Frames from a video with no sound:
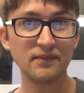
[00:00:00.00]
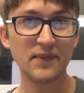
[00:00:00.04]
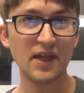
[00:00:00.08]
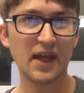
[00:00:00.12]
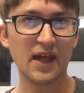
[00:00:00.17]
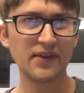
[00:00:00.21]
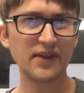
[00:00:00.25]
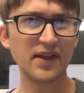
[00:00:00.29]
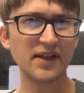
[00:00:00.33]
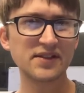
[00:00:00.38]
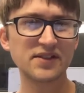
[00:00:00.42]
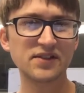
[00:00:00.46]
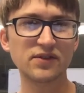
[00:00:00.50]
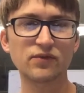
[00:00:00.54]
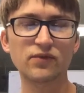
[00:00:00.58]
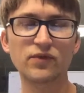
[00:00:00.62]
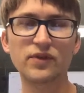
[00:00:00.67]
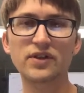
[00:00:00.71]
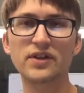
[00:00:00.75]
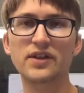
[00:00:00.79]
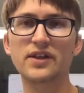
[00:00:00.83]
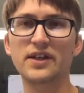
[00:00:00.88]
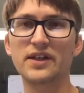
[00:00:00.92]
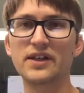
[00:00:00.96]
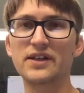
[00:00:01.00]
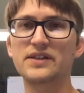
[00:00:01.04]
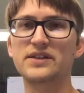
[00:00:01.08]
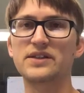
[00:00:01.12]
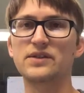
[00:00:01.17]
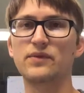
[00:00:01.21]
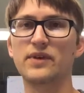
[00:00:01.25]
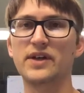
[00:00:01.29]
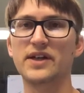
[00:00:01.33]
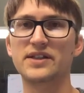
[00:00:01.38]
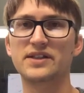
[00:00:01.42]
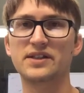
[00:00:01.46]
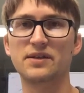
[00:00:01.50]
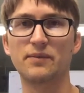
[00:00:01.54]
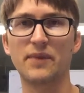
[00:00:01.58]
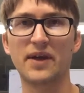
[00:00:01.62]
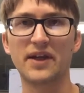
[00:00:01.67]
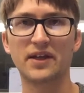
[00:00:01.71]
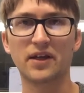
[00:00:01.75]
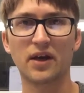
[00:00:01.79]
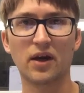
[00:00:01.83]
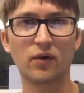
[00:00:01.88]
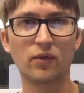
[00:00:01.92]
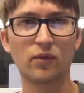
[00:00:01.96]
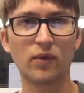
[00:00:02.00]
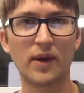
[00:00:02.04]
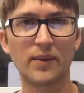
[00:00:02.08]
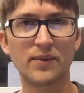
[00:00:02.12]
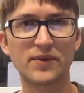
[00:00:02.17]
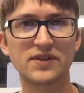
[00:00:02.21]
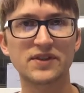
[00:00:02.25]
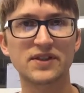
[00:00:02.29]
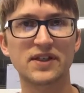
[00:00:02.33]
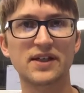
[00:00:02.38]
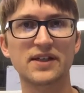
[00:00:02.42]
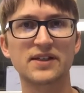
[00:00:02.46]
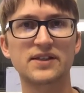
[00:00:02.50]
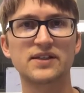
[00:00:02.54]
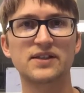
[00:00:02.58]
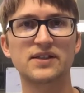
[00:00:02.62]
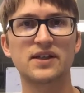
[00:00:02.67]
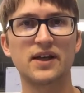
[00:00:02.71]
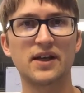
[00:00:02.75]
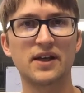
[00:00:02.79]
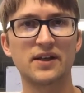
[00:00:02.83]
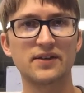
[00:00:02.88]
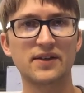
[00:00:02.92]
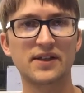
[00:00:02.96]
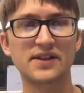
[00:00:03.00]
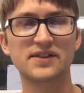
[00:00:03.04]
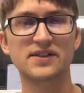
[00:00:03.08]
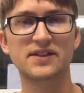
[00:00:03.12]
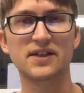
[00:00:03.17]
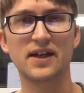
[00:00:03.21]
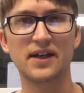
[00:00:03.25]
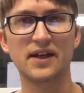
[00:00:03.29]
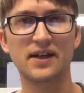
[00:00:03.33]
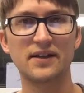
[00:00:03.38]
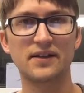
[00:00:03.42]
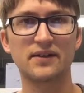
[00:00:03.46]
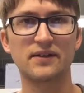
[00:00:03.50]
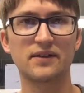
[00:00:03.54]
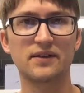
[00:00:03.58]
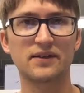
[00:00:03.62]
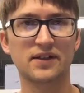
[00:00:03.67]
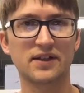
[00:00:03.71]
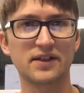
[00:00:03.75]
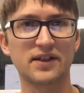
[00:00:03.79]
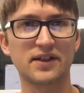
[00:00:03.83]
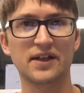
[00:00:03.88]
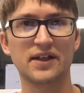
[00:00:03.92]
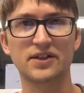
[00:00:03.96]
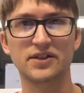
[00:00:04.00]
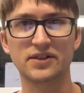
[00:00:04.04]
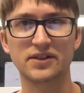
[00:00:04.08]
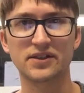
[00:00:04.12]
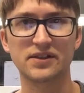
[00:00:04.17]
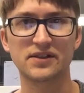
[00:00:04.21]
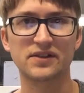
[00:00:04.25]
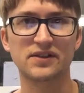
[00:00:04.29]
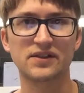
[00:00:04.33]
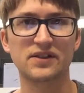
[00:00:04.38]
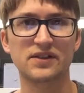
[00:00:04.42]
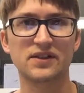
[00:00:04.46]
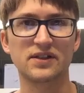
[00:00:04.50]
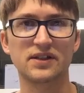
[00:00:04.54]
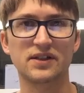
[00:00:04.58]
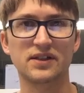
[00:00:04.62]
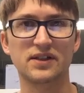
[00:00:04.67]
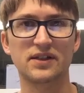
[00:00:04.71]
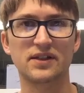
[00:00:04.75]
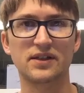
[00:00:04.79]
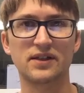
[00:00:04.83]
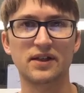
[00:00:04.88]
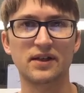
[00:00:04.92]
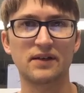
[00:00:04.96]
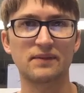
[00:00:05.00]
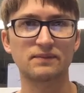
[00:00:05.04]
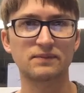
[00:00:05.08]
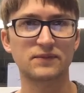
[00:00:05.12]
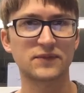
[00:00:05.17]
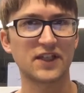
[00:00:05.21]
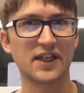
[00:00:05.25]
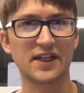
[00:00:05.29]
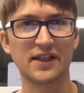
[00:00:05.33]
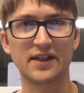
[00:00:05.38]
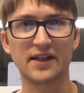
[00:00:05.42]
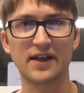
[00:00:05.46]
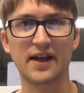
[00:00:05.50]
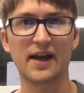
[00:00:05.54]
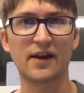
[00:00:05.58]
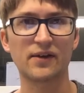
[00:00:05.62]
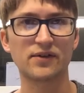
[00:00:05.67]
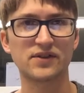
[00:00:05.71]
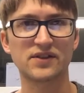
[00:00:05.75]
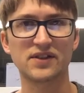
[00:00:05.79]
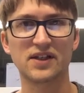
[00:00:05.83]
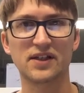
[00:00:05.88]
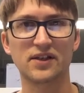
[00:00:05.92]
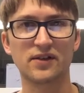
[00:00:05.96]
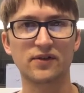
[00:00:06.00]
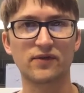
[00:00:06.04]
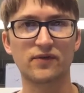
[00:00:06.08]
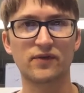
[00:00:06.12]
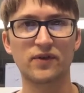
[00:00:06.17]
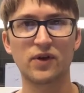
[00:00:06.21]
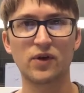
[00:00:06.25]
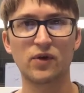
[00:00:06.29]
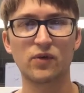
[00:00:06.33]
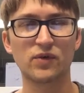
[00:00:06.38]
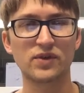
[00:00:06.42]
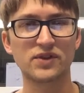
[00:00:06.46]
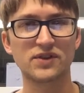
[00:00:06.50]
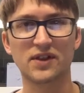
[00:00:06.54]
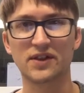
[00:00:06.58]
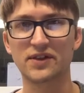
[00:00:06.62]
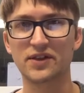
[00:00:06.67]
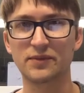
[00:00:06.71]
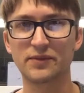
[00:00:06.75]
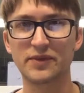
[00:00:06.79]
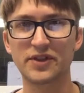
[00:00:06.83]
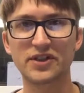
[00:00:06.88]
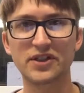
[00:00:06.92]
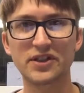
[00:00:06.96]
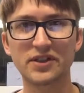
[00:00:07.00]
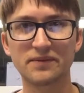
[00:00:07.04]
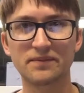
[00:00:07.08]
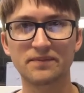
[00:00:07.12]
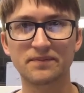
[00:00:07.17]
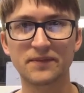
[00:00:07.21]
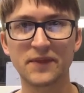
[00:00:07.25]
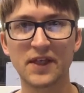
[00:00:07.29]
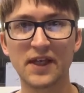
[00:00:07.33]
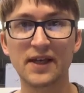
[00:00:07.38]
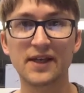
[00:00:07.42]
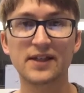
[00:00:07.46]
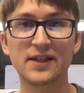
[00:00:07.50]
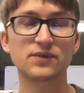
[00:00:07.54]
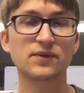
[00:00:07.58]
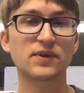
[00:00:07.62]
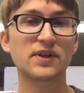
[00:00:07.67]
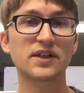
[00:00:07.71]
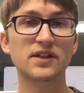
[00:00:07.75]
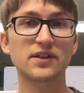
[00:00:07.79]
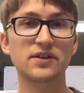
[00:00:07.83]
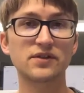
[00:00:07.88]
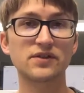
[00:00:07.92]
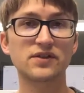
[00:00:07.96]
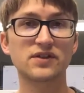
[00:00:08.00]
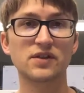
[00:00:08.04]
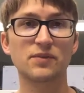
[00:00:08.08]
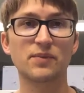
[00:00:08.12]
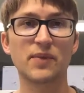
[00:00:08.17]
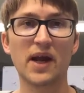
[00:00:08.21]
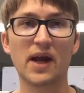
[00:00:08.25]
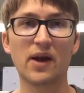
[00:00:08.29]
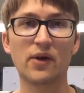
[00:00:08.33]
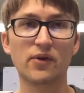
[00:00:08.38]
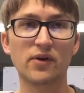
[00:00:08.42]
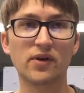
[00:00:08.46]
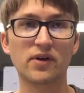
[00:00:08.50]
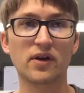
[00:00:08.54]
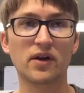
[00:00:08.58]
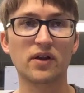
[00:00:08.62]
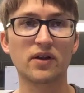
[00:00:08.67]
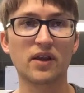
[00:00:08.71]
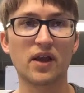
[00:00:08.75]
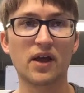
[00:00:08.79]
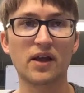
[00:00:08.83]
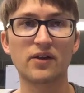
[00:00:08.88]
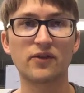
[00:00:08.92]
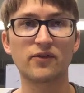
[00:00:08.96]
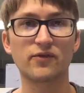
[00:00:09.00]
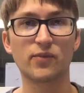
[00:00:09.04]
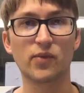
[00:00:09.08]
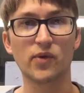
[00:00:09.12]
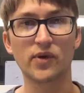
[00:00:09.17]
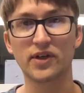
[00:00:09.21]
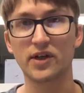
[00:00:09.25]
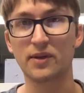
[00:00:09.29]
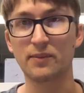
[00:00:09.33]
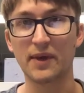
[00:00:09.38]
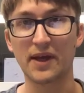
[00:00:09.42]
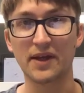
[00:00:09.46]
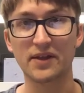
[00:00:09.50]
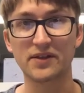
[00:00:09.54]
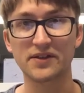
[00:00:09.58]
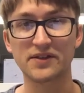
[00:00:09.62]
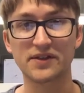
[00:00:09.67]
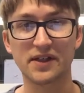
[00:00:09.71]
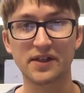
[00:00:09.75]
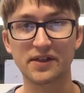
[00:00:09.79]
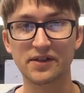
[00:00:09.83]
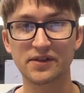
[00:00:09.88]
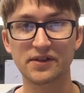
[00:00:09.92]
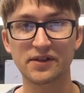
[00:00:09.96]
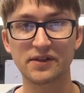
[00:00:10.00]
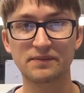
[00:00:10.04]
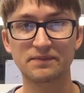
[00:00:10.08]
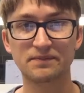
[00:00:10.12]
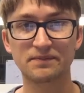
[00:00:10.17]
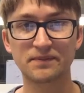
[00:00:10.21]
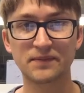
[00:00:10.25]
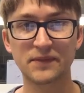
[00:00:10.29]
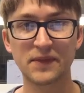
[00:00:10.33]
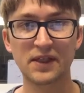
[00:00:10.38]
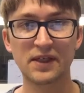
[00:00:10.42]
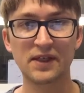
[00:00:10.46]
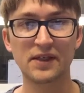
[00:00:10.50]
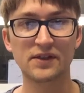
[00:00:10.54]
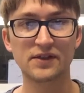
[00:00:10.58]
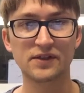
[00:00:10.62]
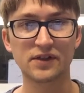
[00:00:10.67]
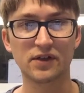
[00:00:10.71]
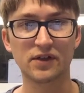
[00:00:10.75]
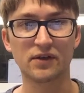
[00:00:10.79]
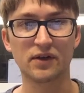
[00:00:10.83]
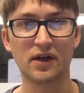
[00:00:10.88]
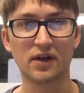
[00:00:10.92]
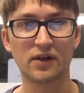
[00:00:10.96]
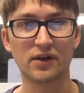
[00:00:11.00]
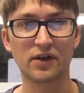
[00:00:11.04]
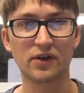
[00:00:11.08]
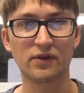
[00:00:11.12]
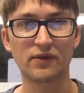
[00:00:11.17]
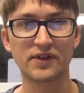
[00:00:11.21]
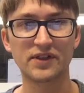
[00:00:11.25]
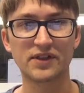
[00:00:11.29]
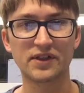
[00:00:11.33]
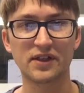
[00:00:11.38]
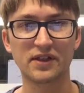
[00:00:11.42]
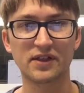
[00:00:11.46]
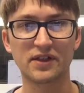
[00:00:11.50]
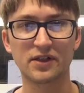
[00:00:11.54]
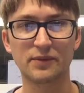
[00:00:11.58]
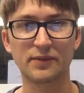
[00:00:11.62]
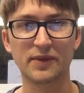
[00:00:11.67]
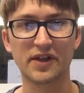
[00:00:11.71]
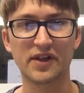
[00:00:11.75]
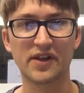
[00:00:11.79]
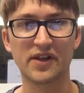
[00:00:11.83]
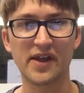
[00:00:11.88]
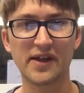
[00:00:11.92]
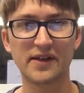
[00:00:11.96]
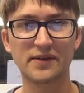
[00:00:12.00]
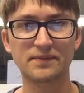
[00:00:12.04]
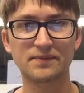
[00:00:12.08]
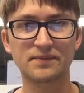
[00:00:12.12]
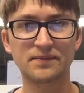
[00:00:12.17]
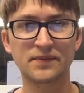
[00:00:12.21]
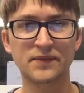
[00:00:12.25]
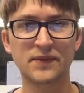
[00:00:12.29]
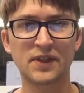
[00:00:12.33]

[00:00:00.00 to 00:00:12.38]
And that's a really easy way to make a website that's got connections to data outside of what's on your machine. It's what I use to power a lot of Board Game Atlas, actually. So I'll go into a little bit of that.